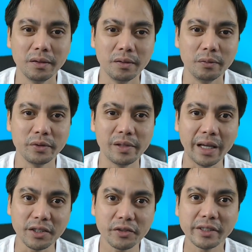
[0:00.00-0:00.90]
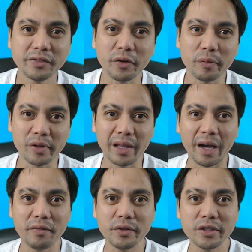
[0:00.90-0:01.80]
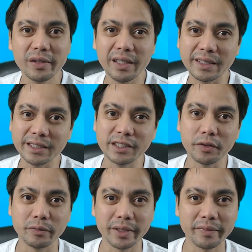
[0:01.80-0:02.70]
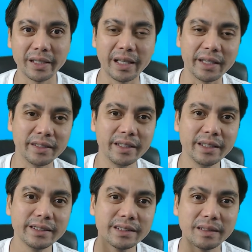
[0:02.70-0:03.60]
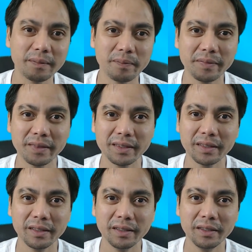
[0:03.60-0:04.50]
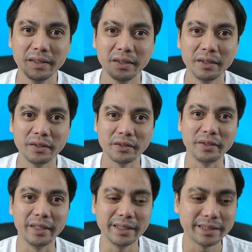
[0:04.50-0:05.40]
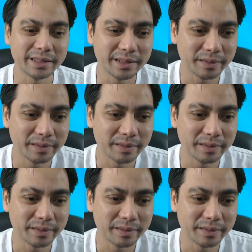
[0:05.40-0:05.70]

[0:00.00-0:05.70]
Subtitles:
Would you like to transform your live virtual lessons from something like this to this?